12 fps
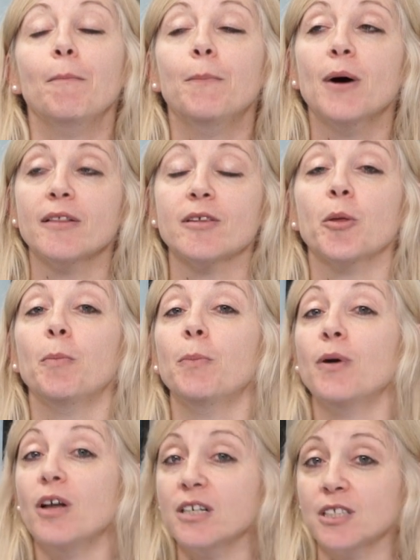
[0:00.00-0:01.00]
But the
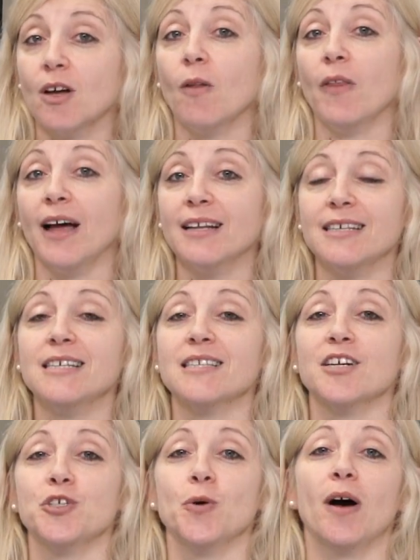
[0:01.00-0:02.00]
plus on that is
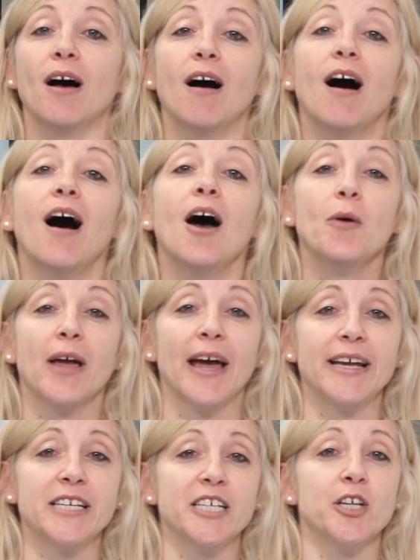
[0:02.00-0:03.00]
that you are
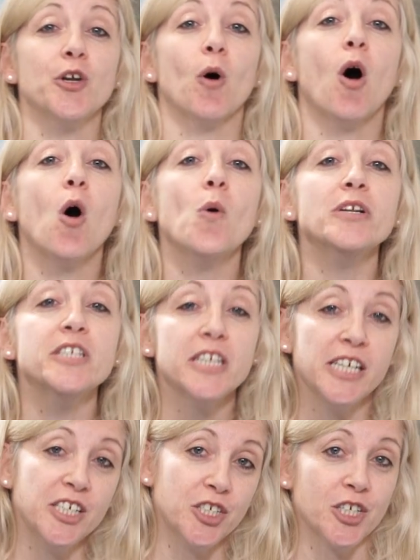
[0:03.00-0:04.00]
allocated your own
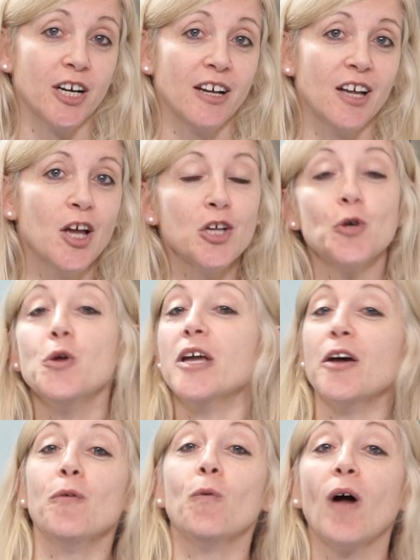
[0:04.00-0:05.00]
teacher. So you
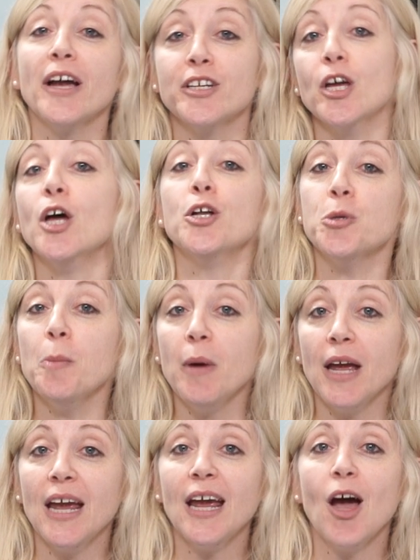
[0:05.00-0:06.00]
can write to
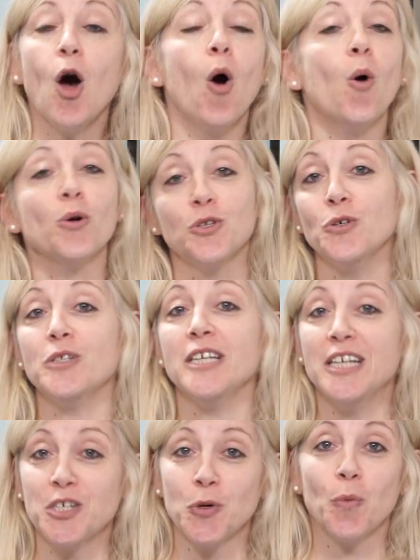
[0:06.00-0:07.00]
me or to your
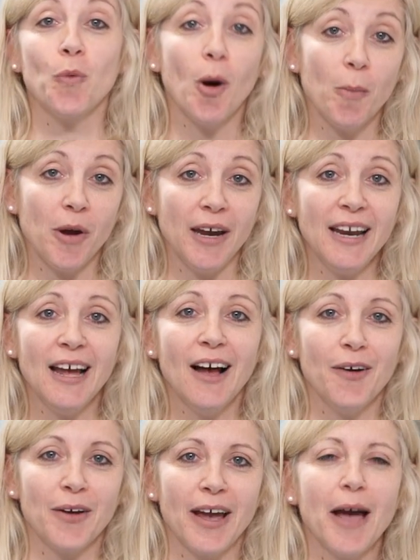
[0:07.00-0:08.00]
teacher Robin,
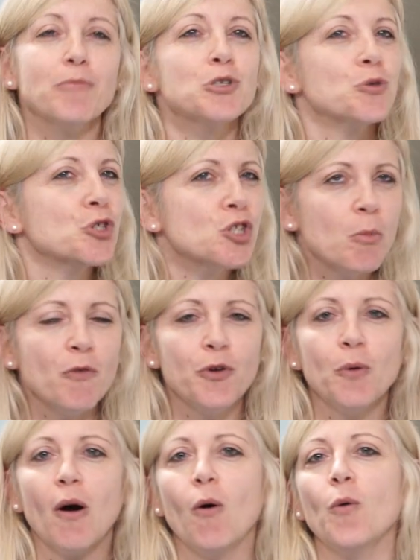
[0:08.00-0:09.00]
okay? I'm sure some of
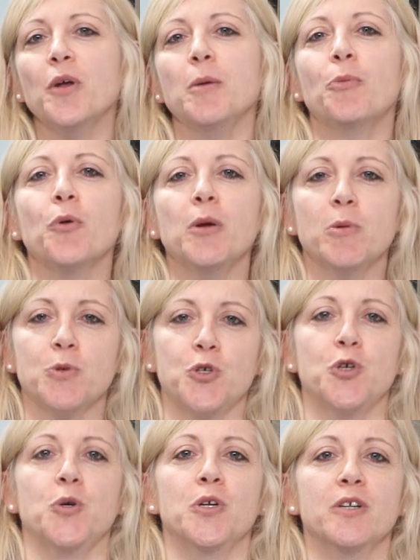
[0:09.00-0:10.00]
you are already premium
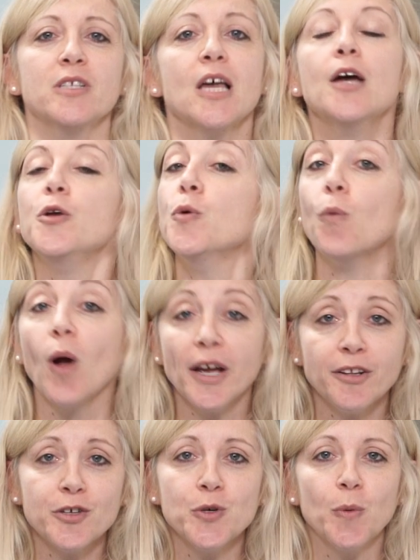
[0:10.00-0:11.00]
students. You
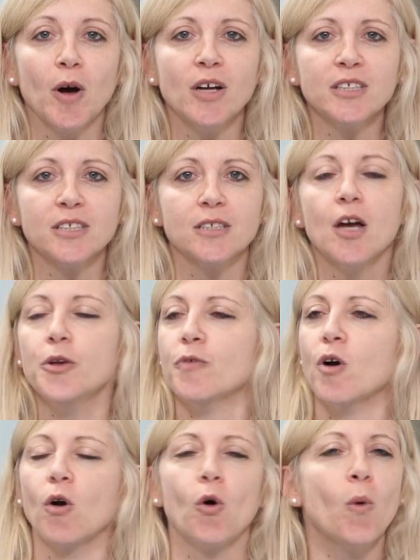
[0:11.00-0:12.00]
write to us, you've
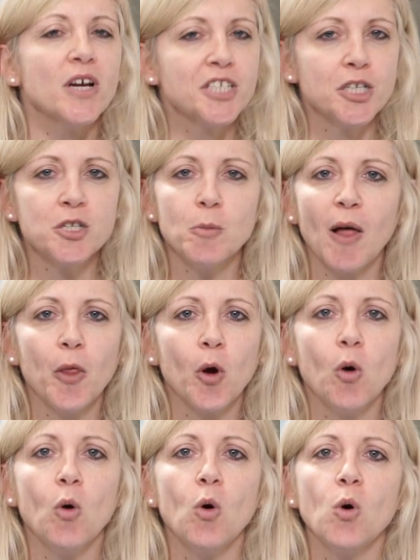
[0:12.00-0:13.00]
got questions about the
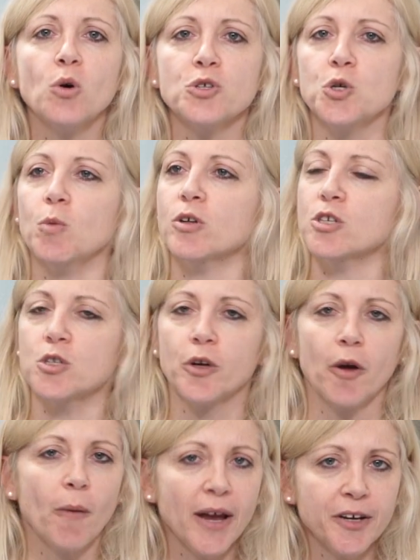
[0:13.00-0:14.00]
course, you want us to
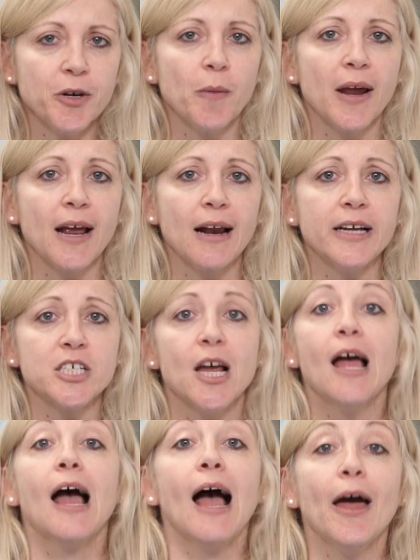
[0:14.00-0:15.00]
correct your English,
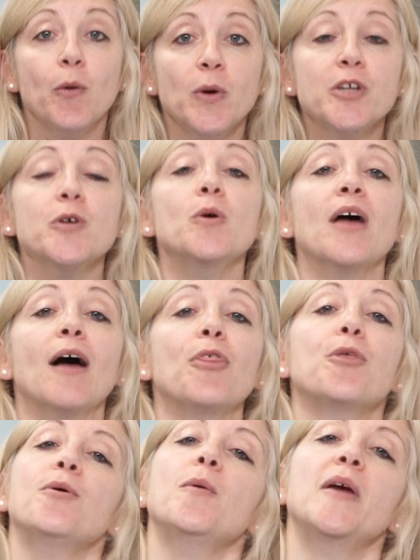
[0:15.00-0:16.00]
and we do that
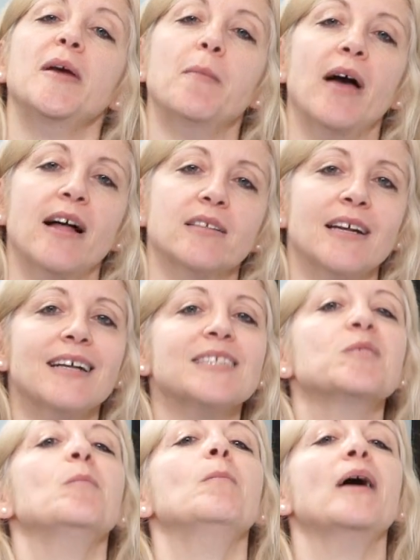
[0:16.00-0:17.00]
through emails, and
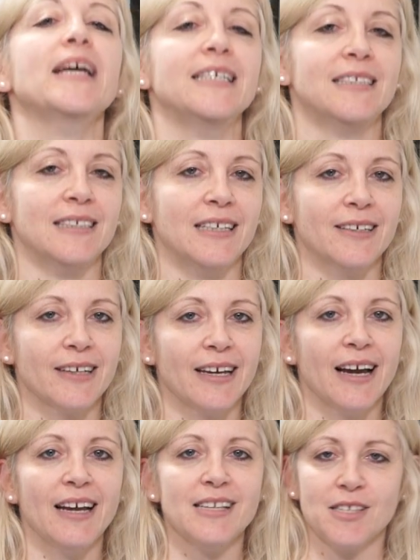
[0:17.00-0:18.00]
that's amazing,
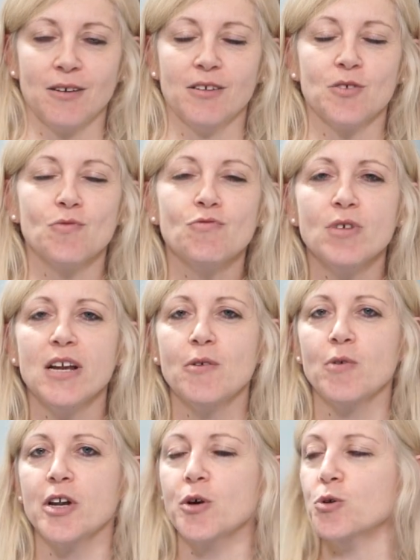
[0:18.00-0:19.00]
okay? So it's a really,
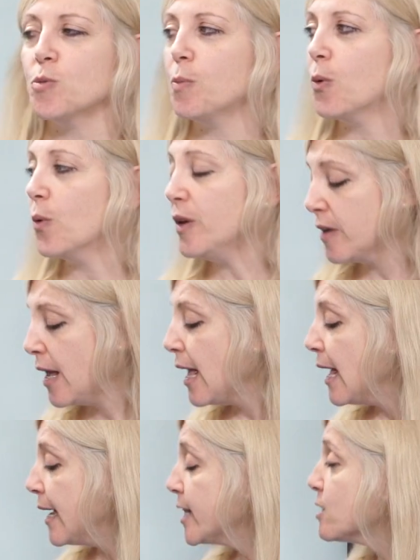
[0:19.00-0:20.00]
really good point.
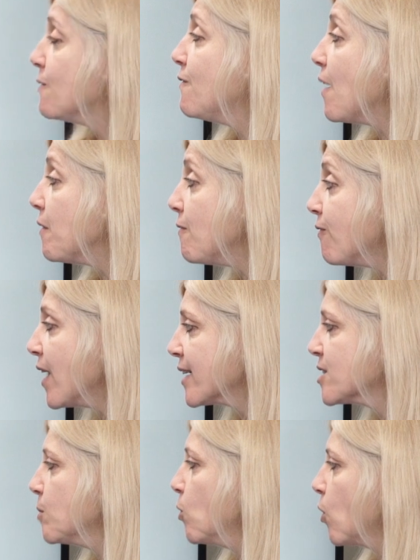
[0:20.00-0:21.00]
It's a very
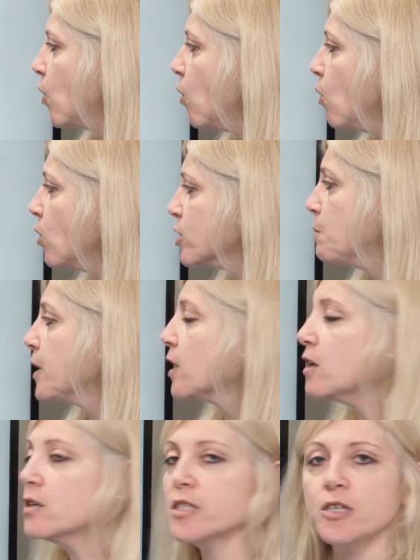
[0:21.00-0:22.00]
flexible course
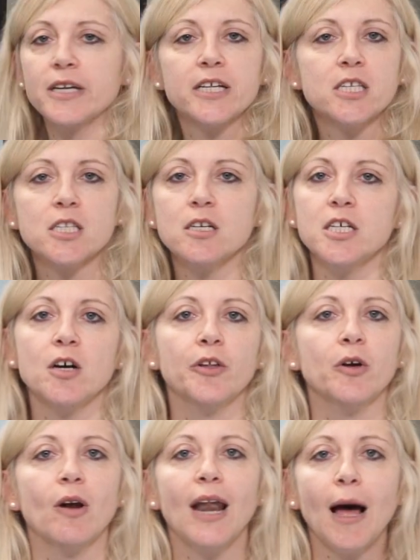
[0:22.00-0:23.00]
because you can study on
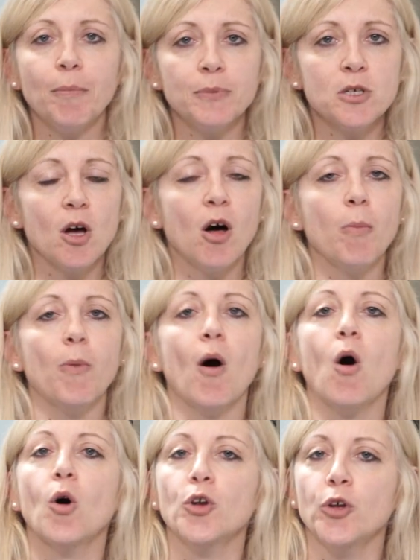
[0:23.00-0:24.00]
your laptop,
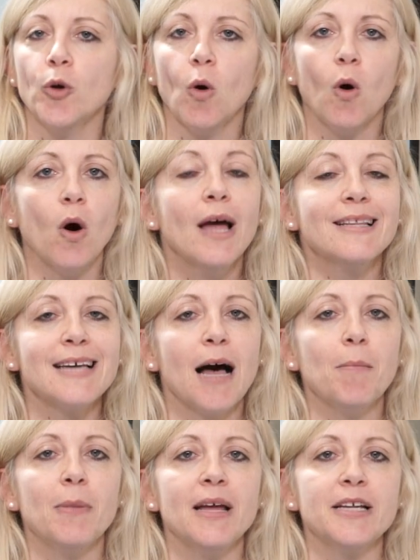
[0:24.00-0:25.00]
on your
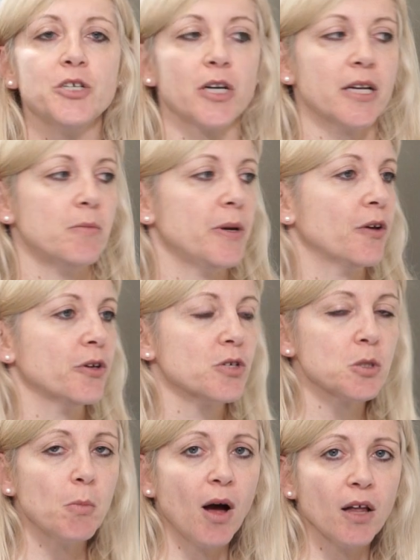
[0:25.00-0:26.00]
tablet, you can be on your
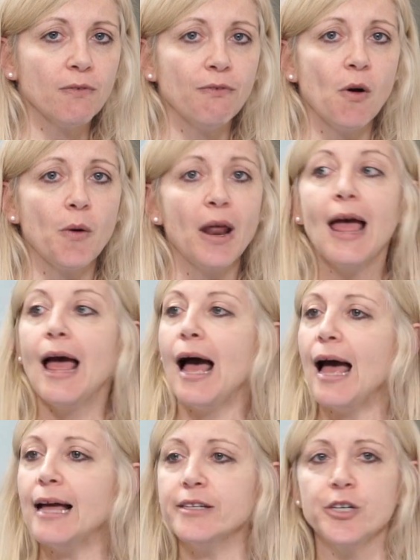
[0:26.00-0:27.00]
smartphone,
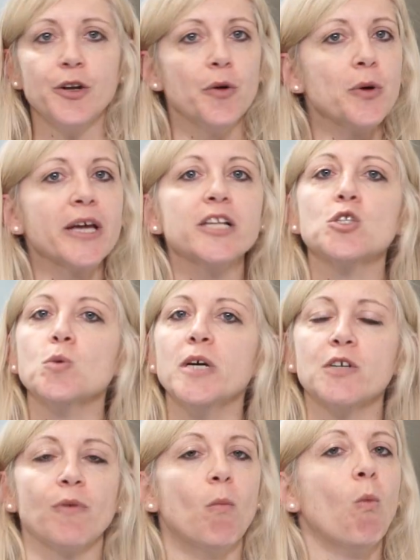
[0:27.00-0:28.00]
and you can
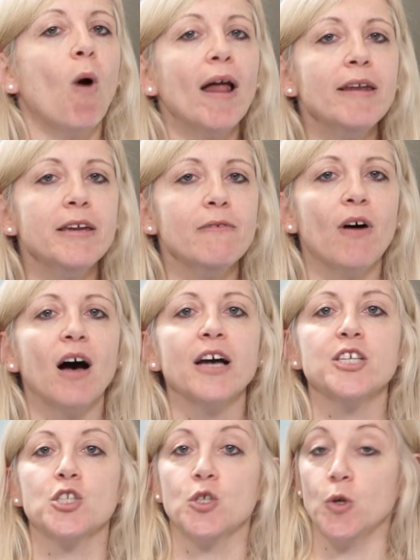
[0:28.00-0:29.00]
switch from one
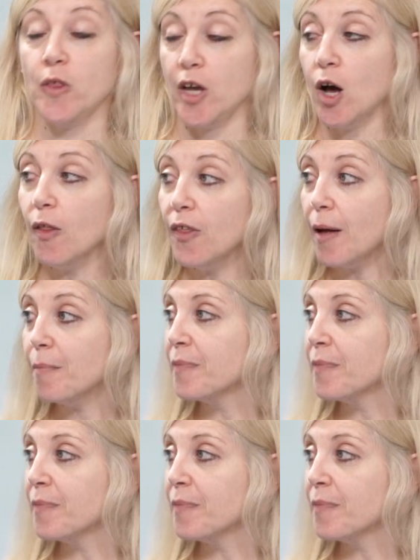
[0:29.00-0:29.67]
device to the other.